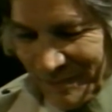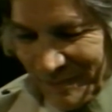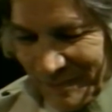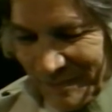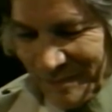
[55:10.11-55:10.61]

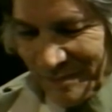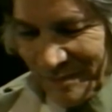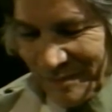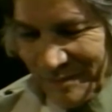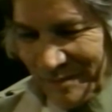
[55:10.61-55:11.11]
followed
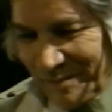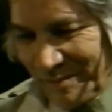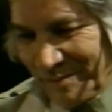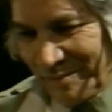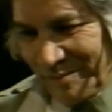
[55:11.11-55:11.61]
a
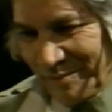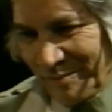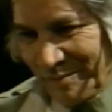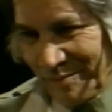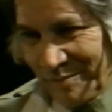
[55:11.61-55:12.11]
formula, a
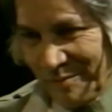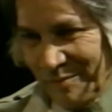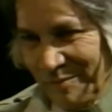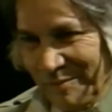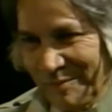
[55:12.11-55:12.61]

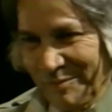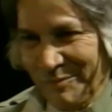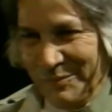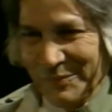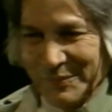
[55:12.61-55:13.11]
recipe
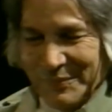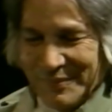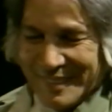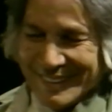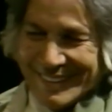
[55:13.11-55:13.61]

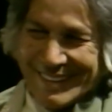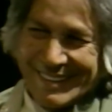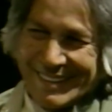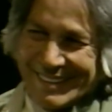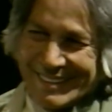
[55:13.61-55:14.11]
almost,
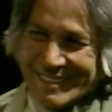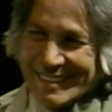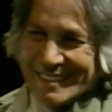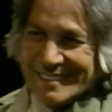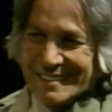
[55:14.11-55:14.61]
and
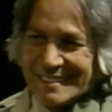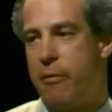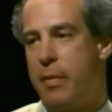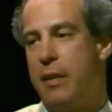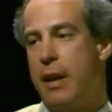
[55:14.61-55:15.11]
seemed to
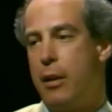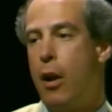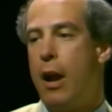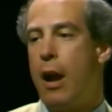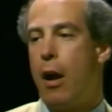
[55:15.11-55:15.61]
have been then
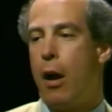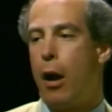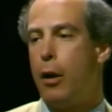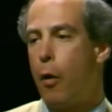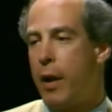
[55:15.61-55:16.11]

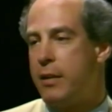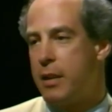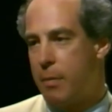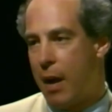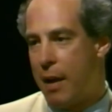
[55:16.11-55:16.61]

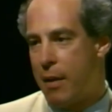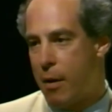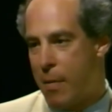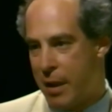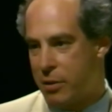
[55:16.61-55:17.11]
anointed by
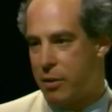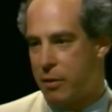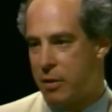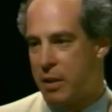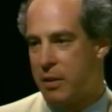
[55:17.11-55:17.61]
their
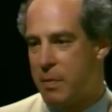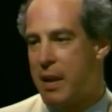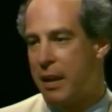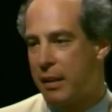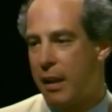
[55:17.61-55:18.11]
master as
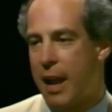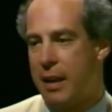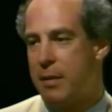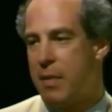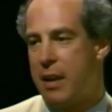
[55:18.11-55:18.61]
being
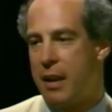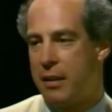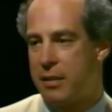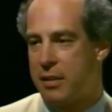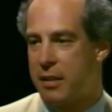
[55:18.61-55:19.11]
enlightened
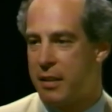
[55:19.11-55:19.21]
beings.